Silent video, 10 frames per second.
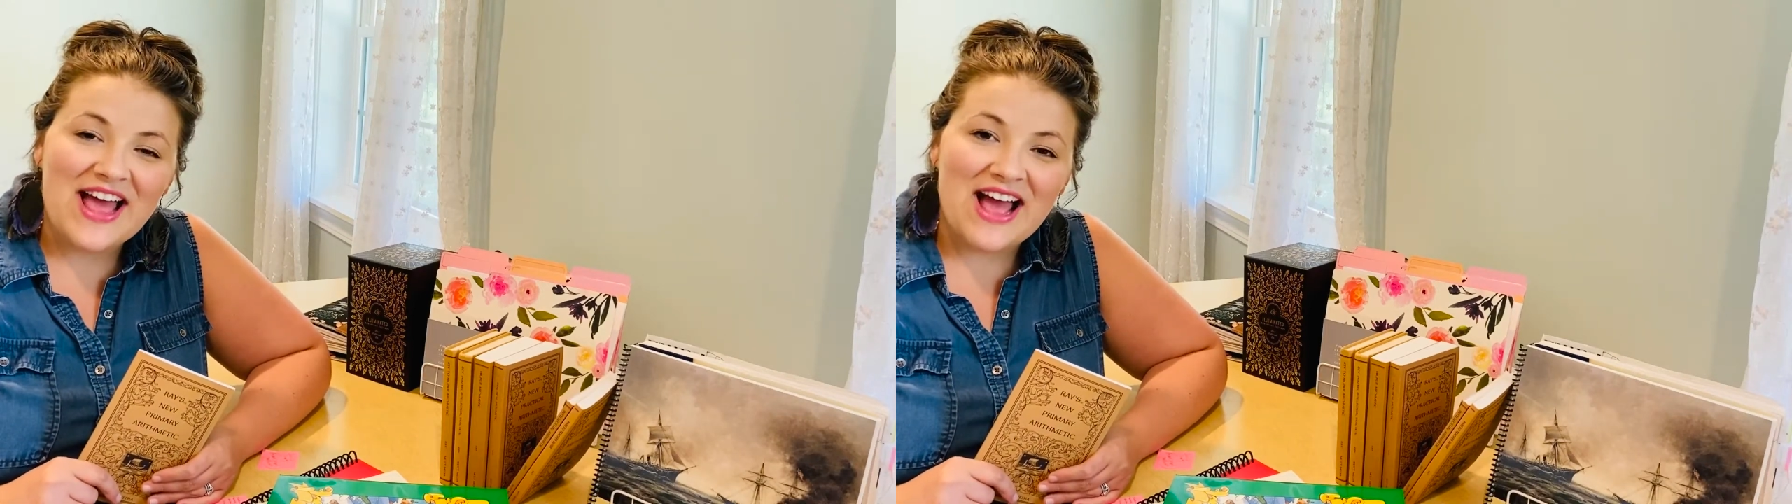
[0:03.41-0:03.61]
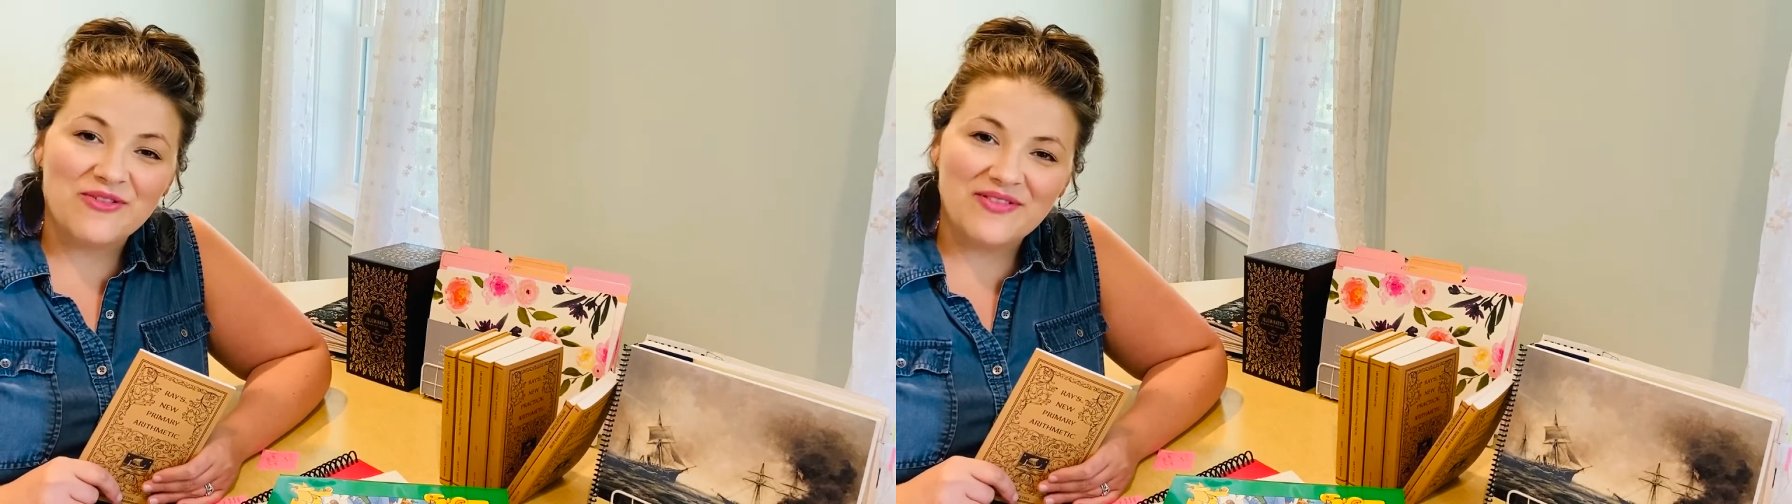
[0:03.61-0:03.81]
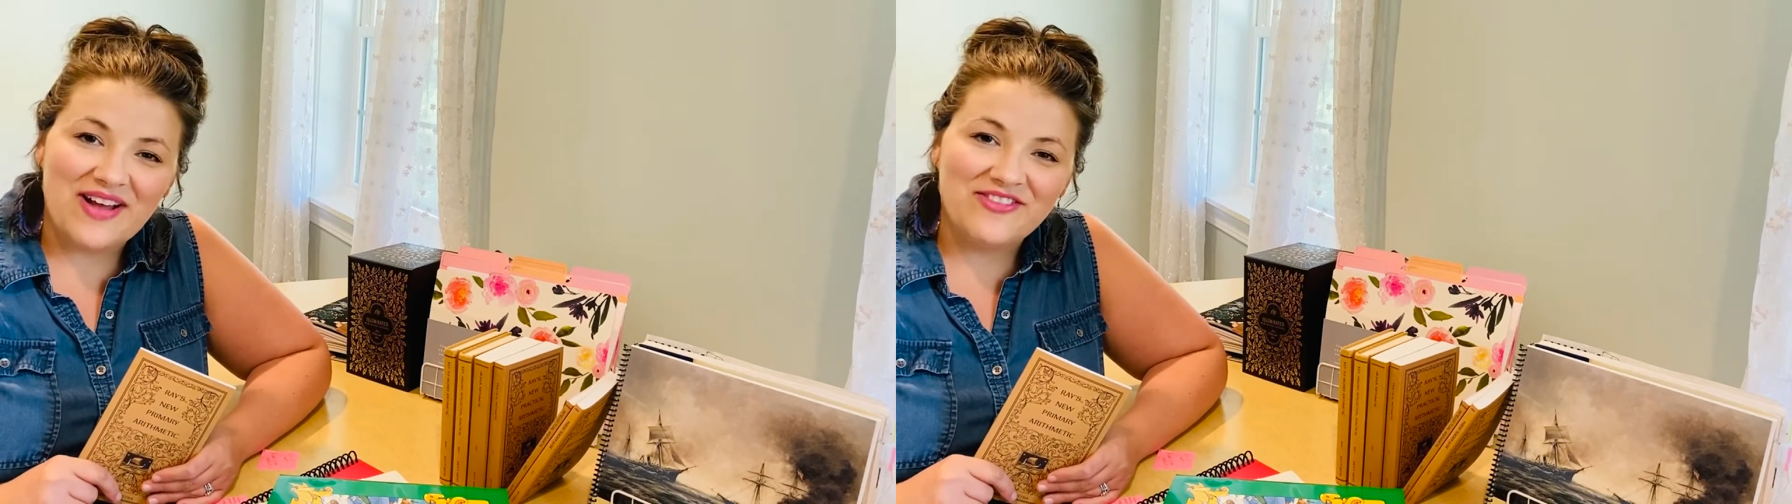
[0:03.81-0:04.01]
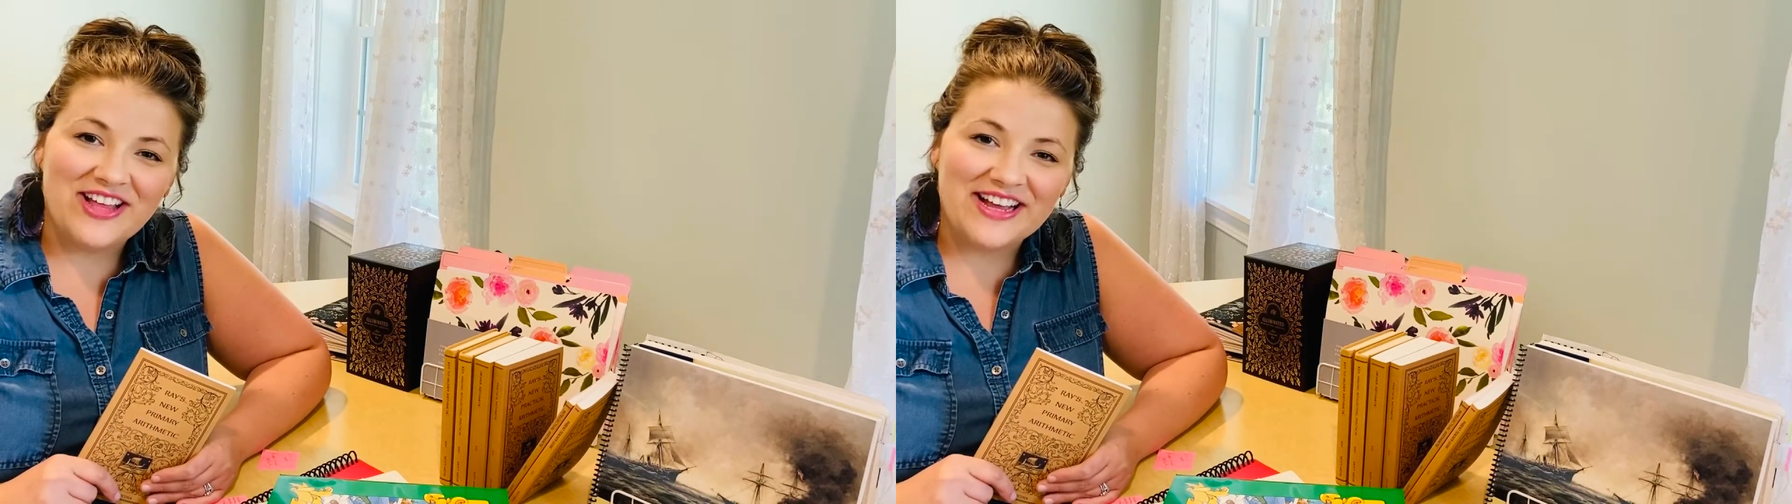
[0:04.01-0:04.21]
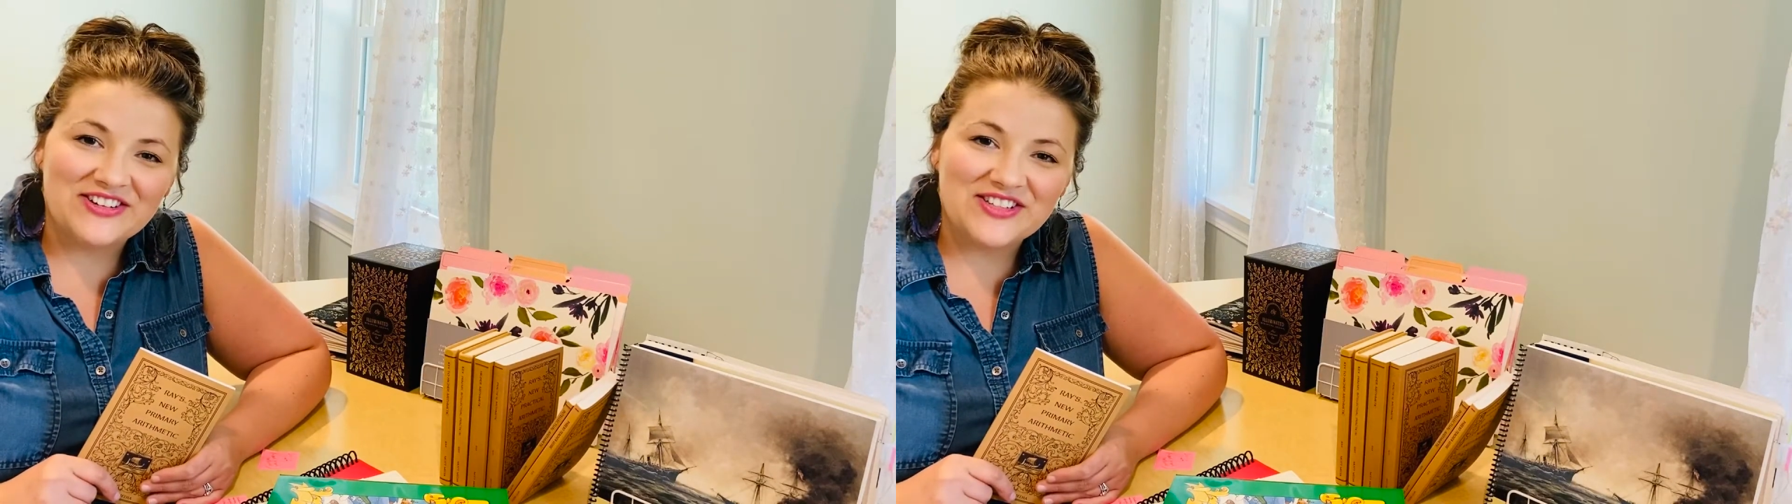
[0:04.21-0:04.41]
at
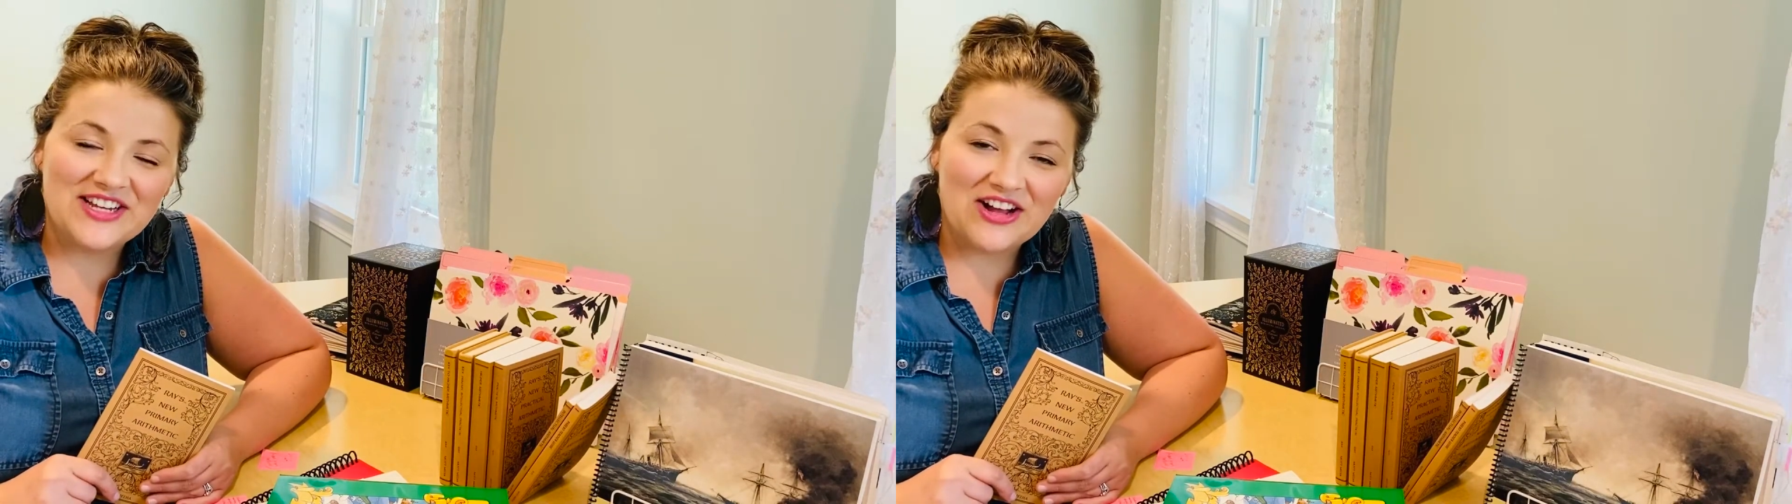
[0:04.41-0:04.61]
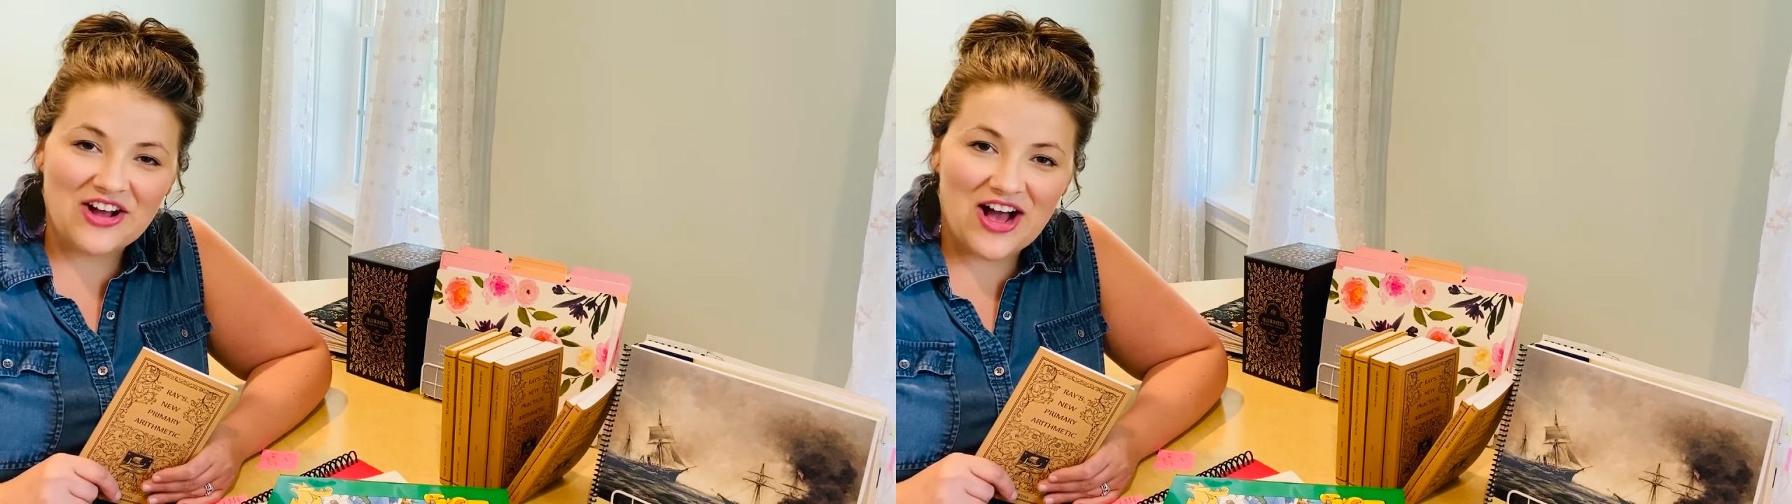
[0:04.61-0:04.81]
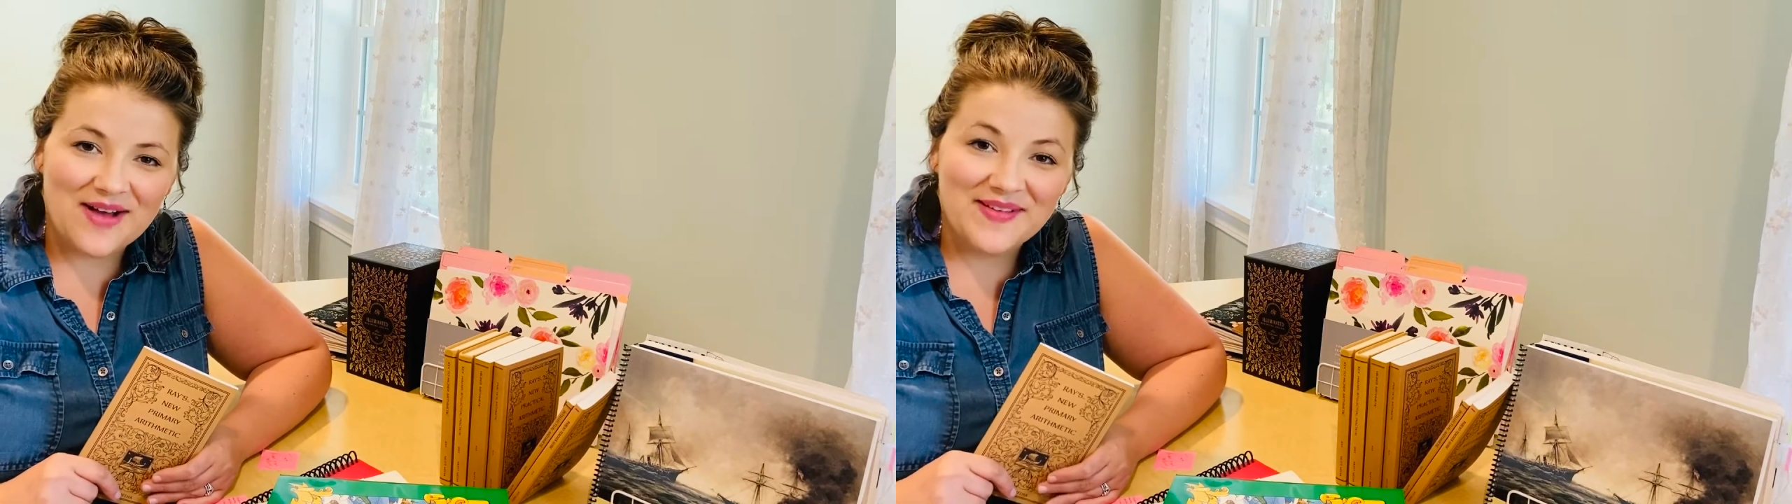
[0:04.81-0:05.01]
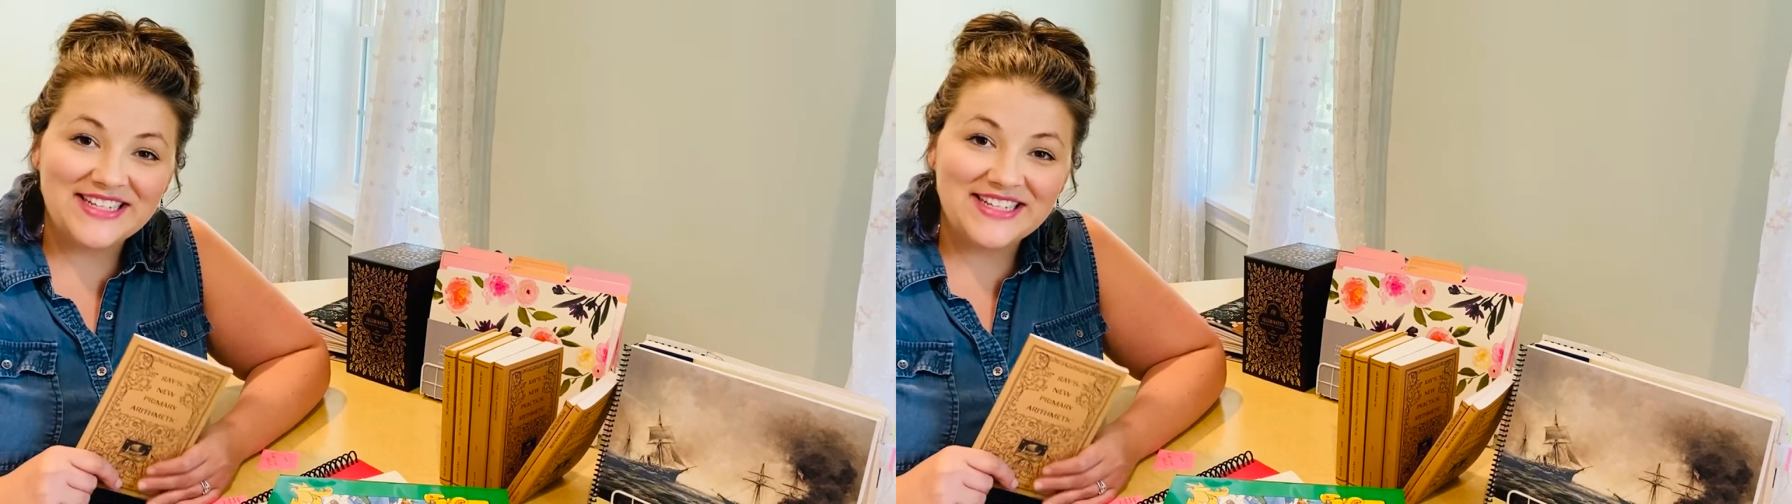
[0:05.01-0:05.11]
revivalacres.com,